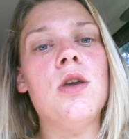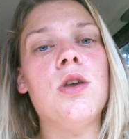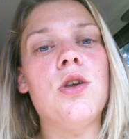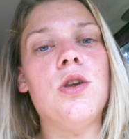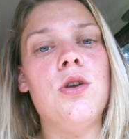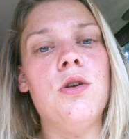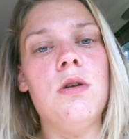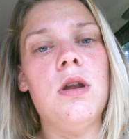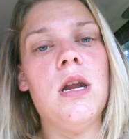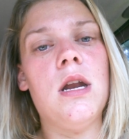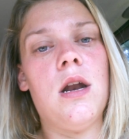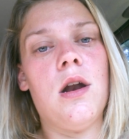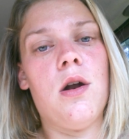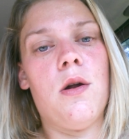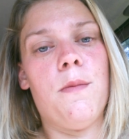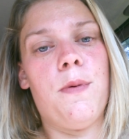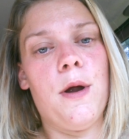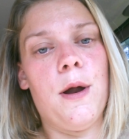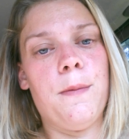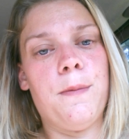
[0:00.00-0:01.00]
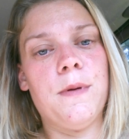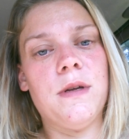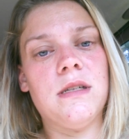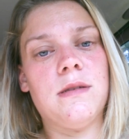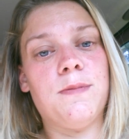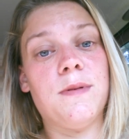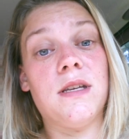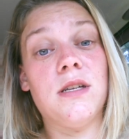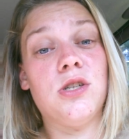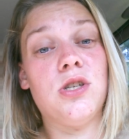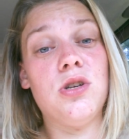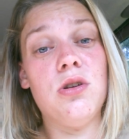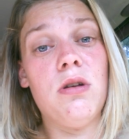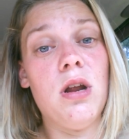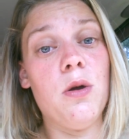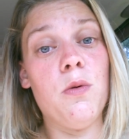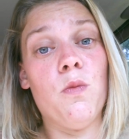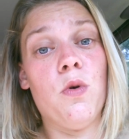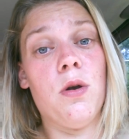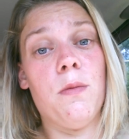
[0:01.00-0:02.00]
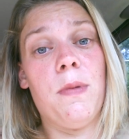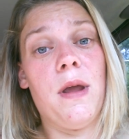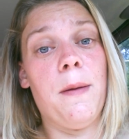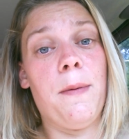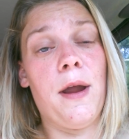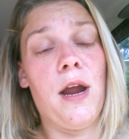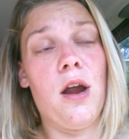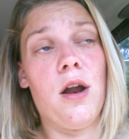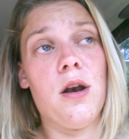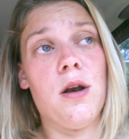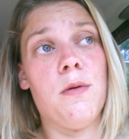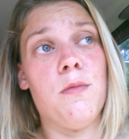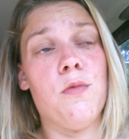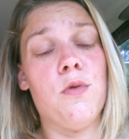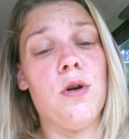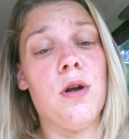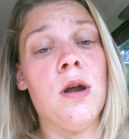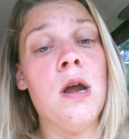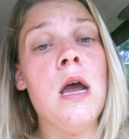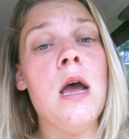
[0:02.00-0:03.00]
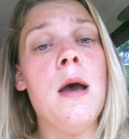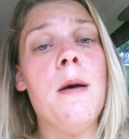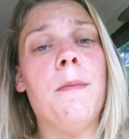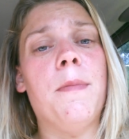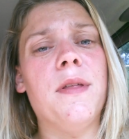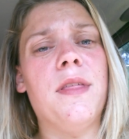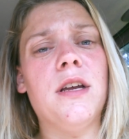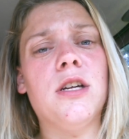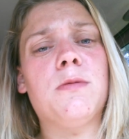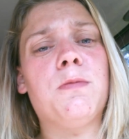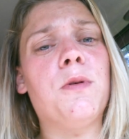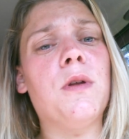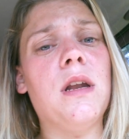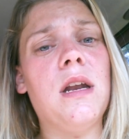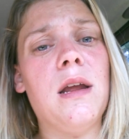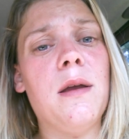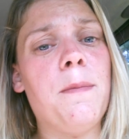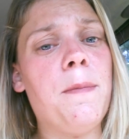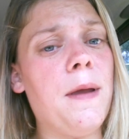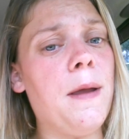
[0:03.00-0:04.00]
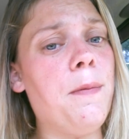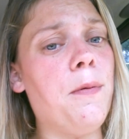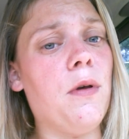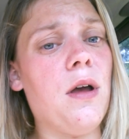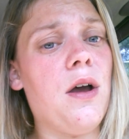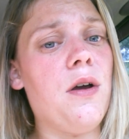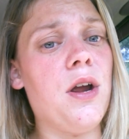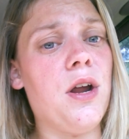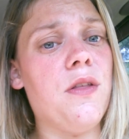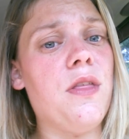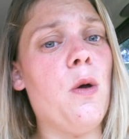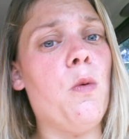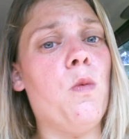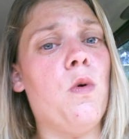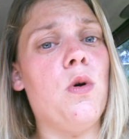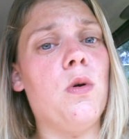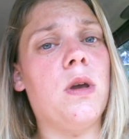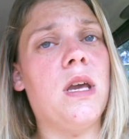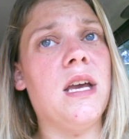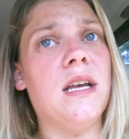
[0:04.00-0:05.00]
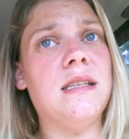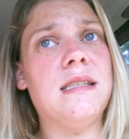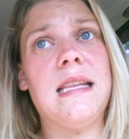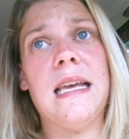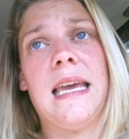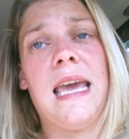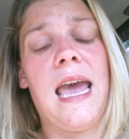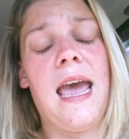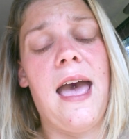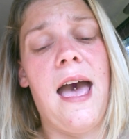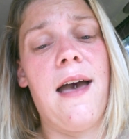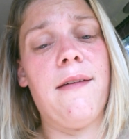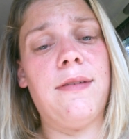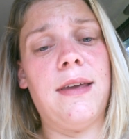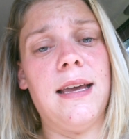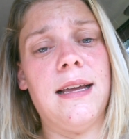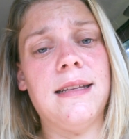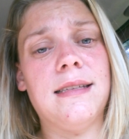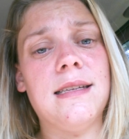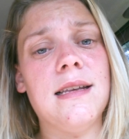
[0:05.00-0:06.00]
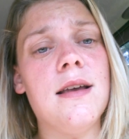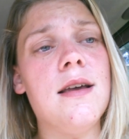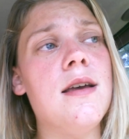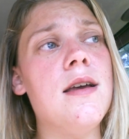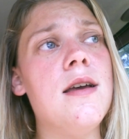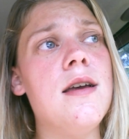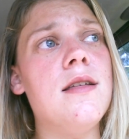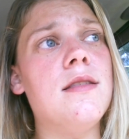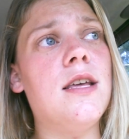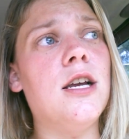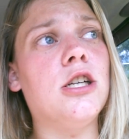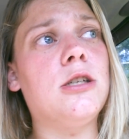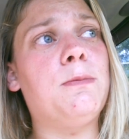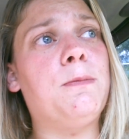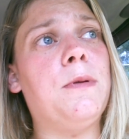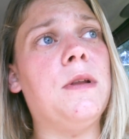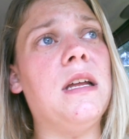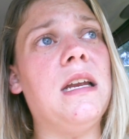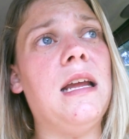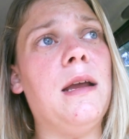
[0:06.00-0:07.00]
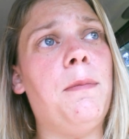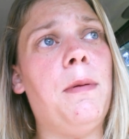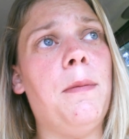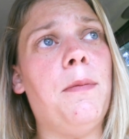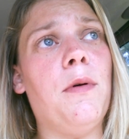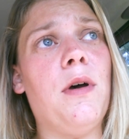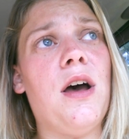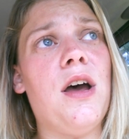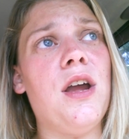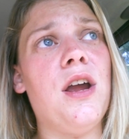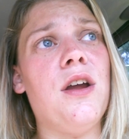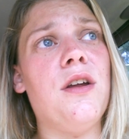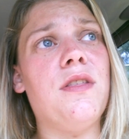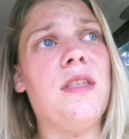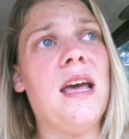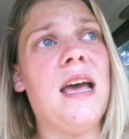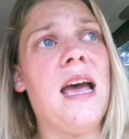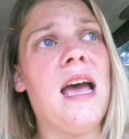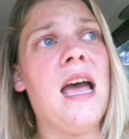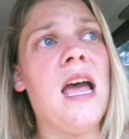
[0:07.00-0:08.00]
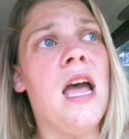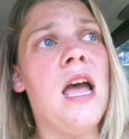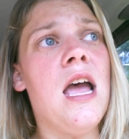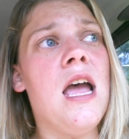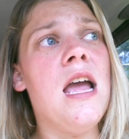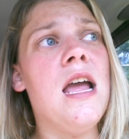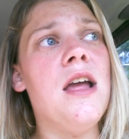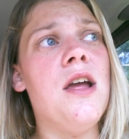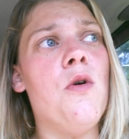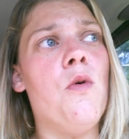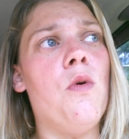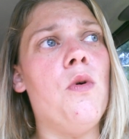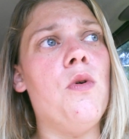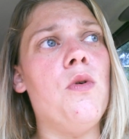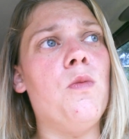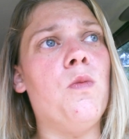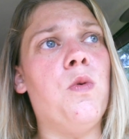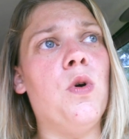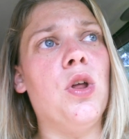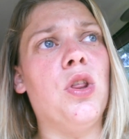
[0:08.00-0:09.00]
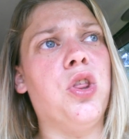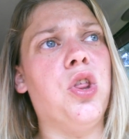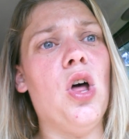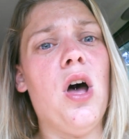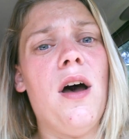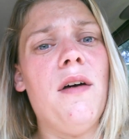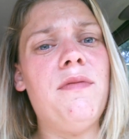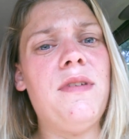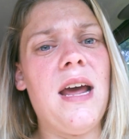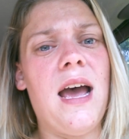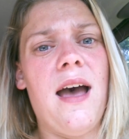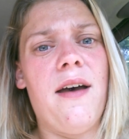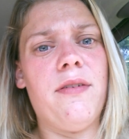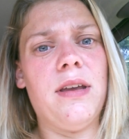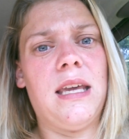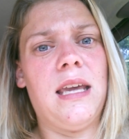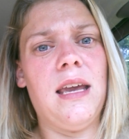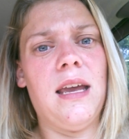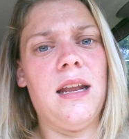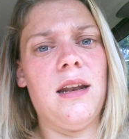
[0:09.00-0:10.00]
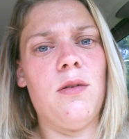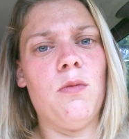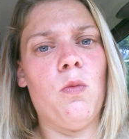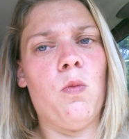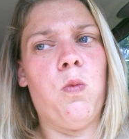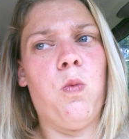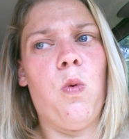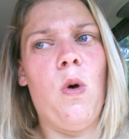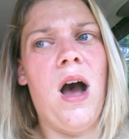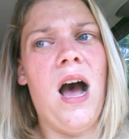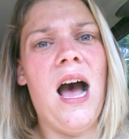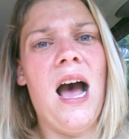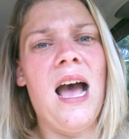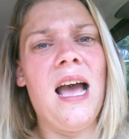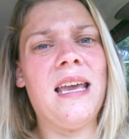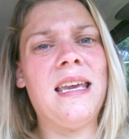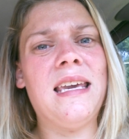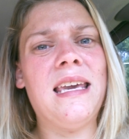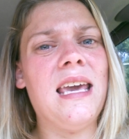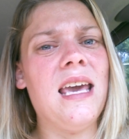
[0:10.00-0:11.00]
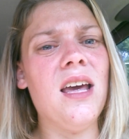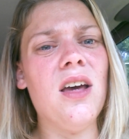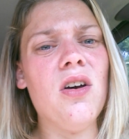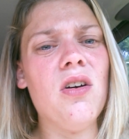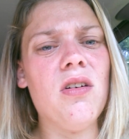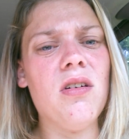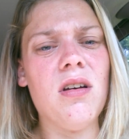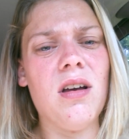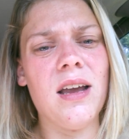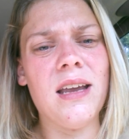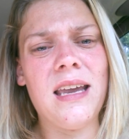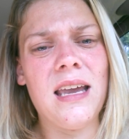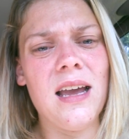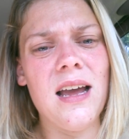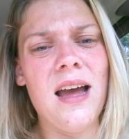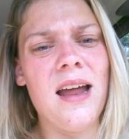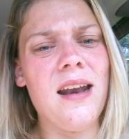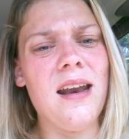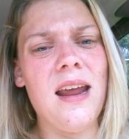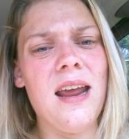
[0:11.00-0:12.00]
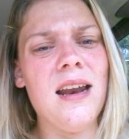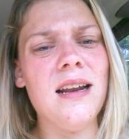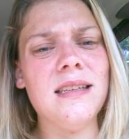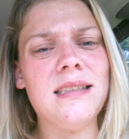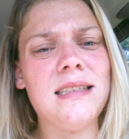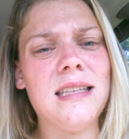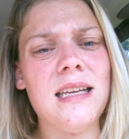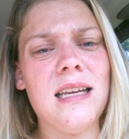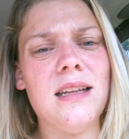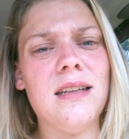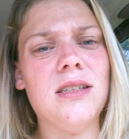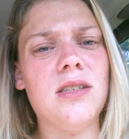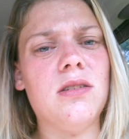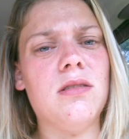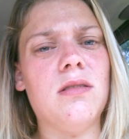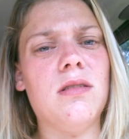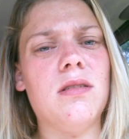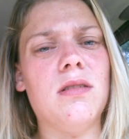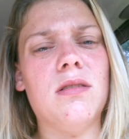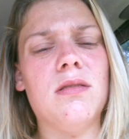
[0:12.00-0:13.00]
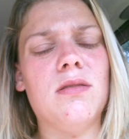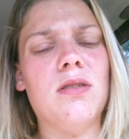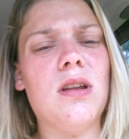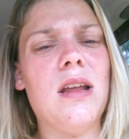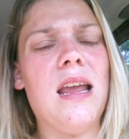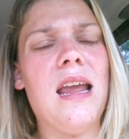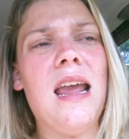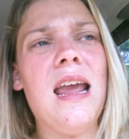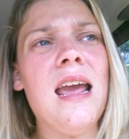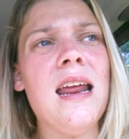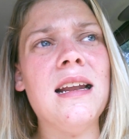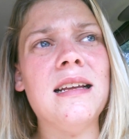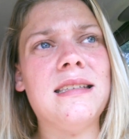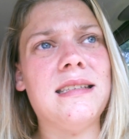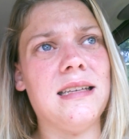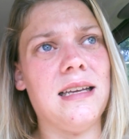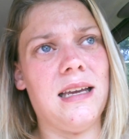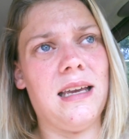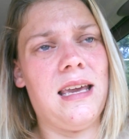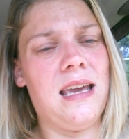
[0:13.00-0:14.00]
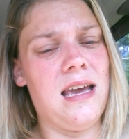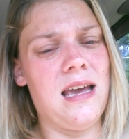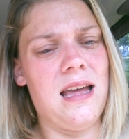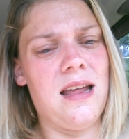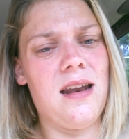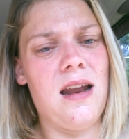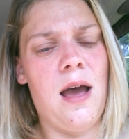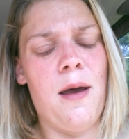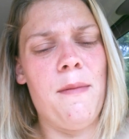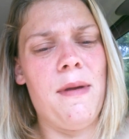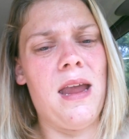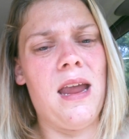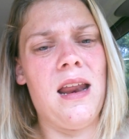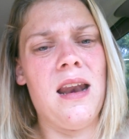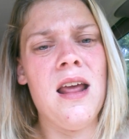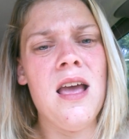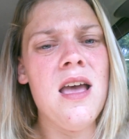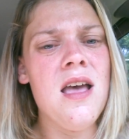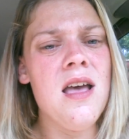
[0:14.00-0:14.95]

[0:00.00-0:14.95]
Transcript: You did it on purpose because you didn't want to be a parent no more. But there's plenty of people out here that want kids, that can't have kids. There's plenty of people out here that would love to have a kid. Why kill an innocent kid? I mean,